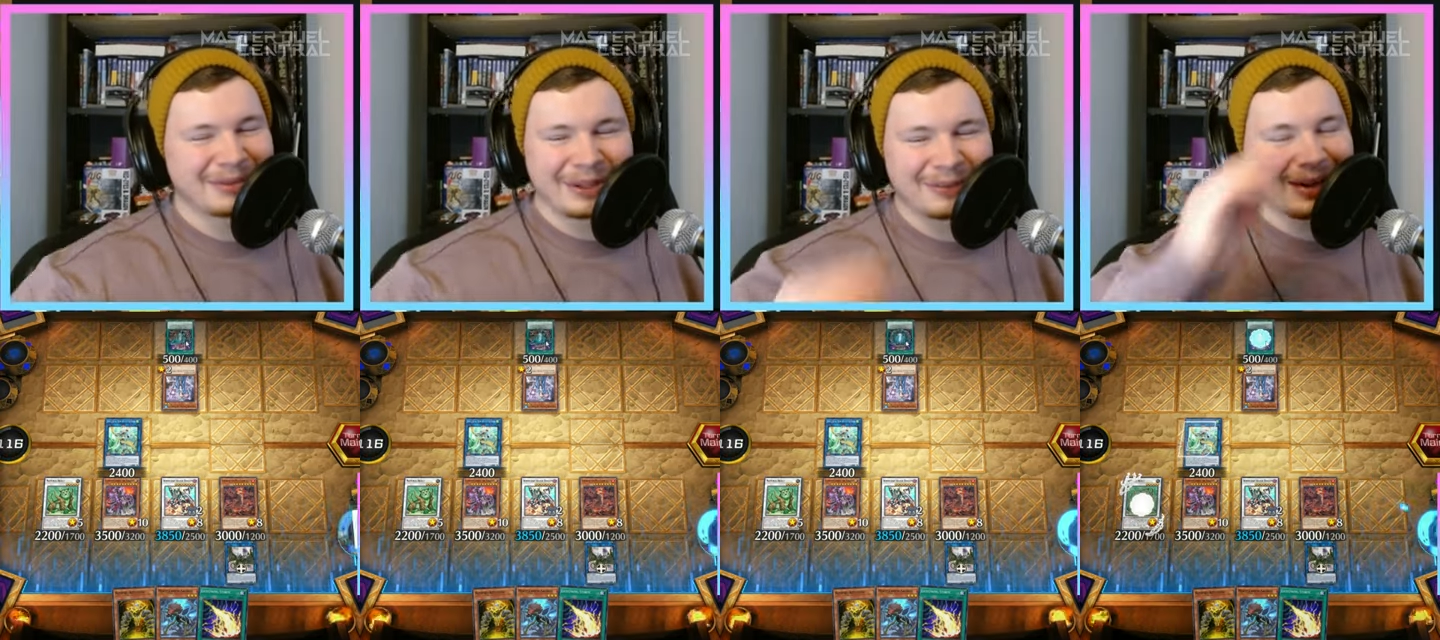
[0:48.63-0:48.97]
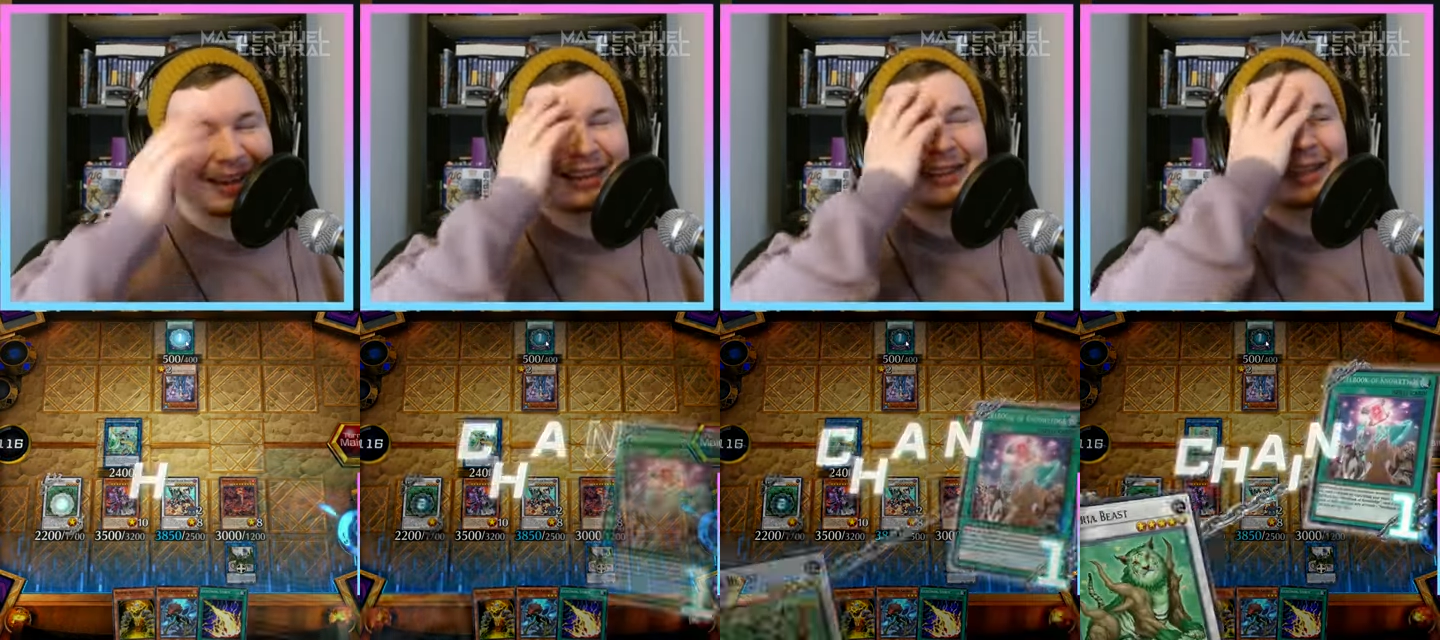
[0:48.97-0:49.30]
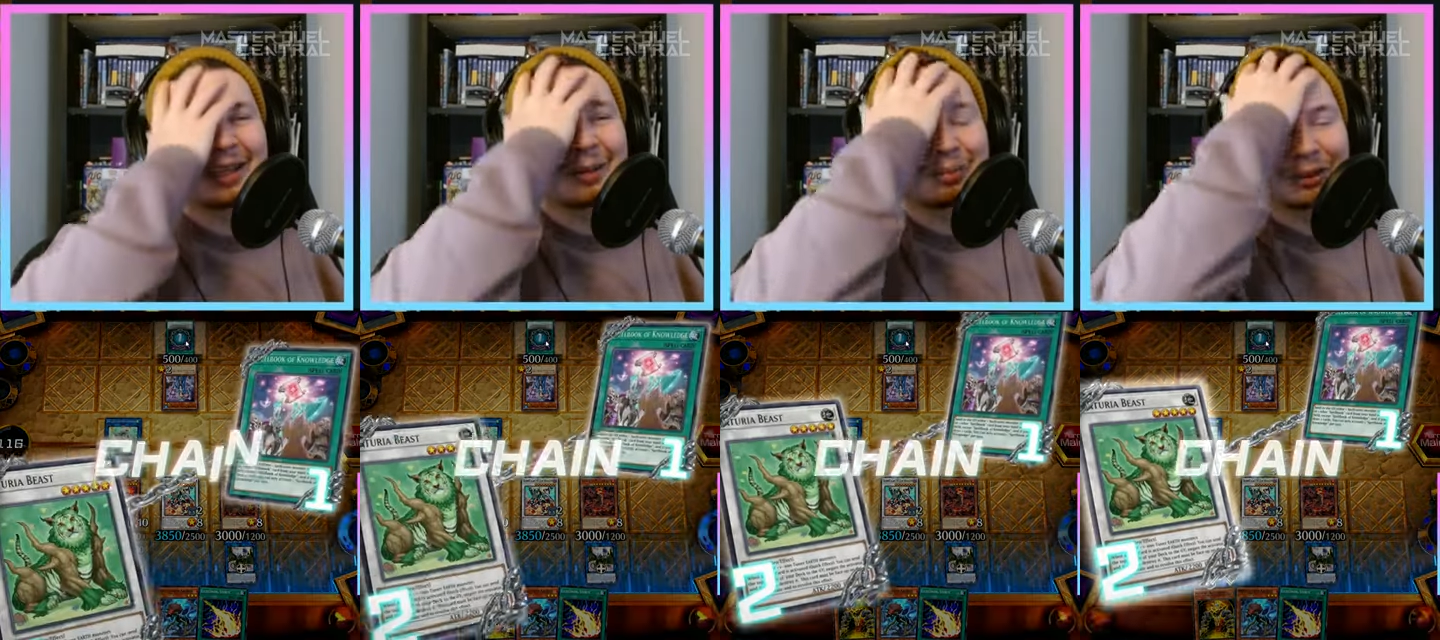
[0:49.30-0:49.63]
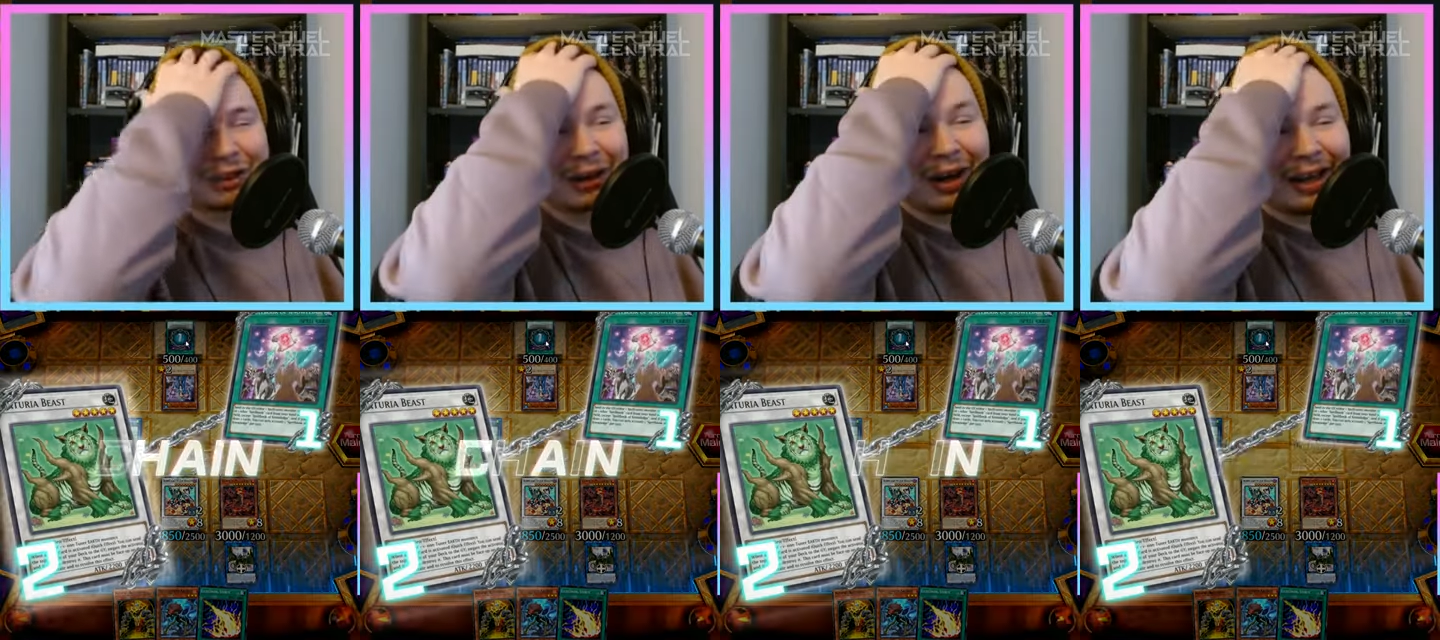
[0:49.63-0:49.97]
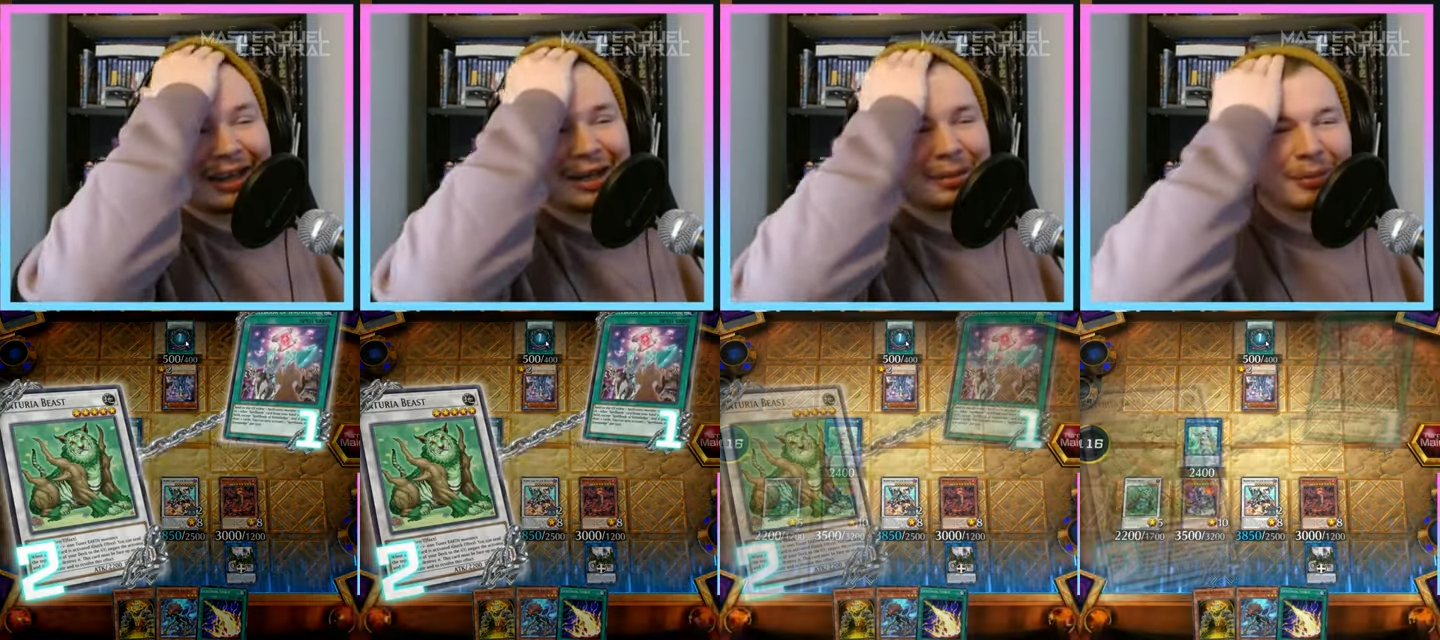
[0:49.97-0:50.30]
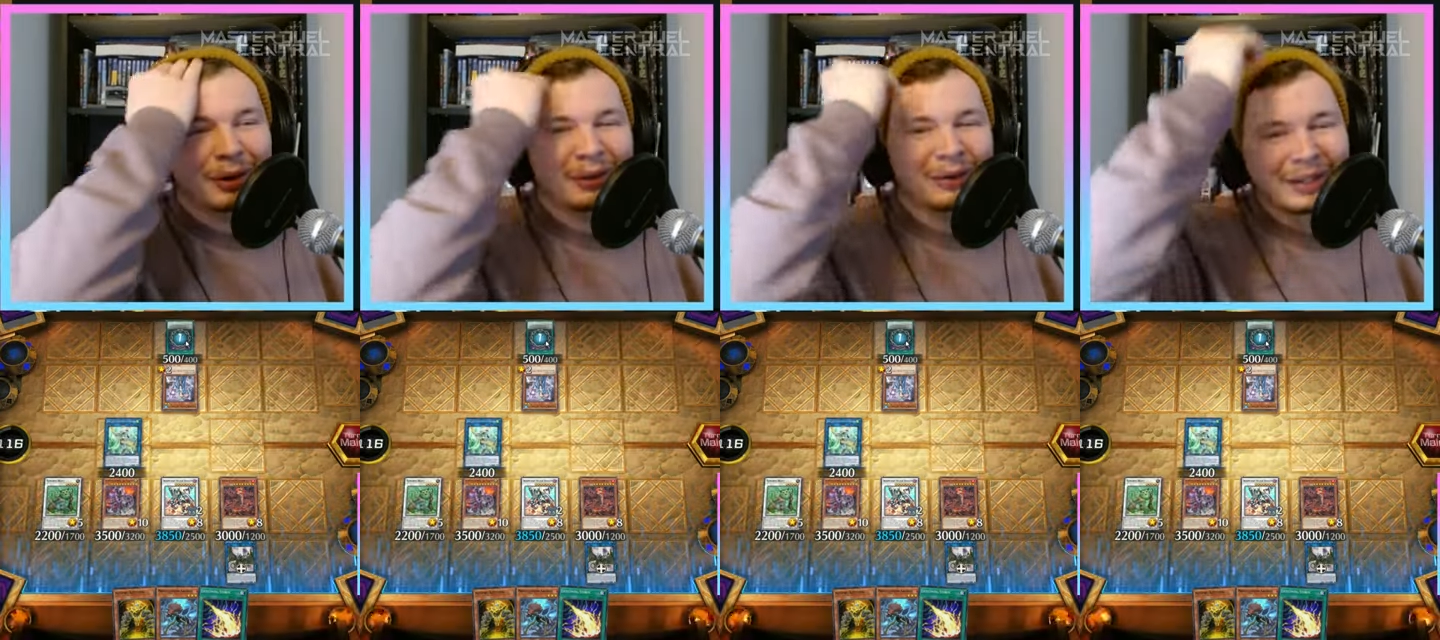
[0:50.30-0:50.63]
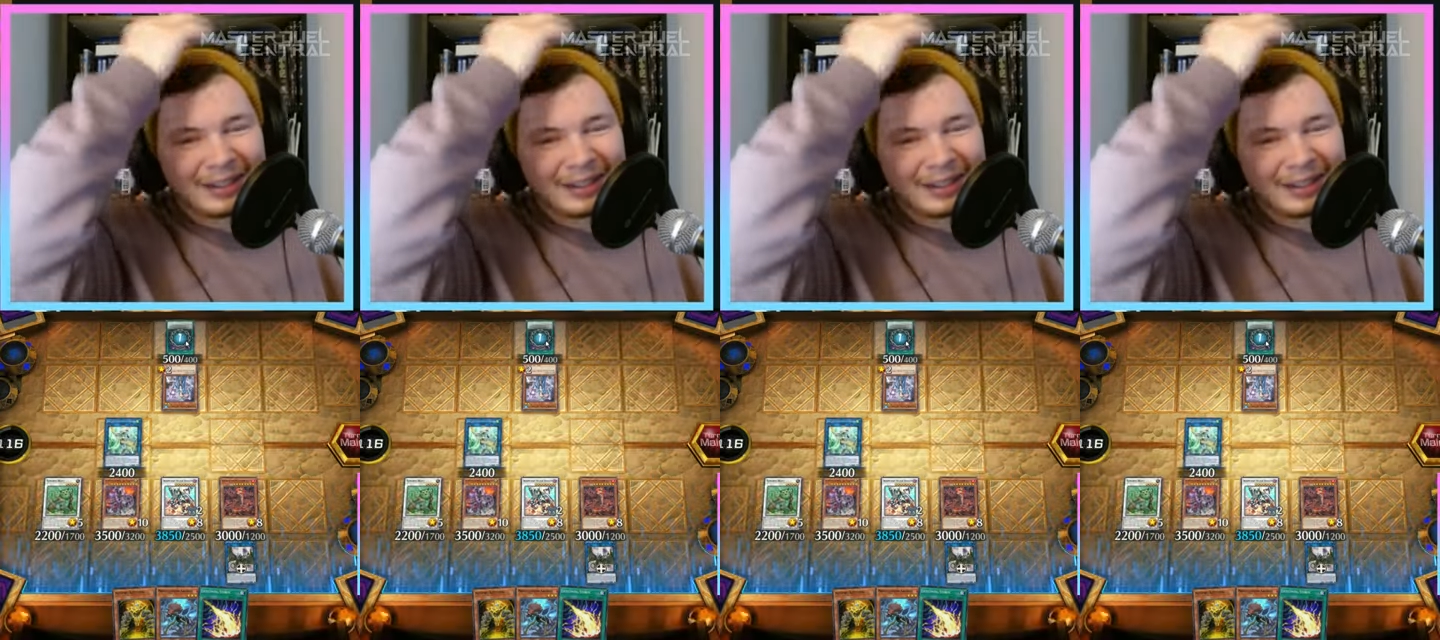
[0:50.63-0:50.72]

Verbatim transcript: bro, why do you keep trying, bro?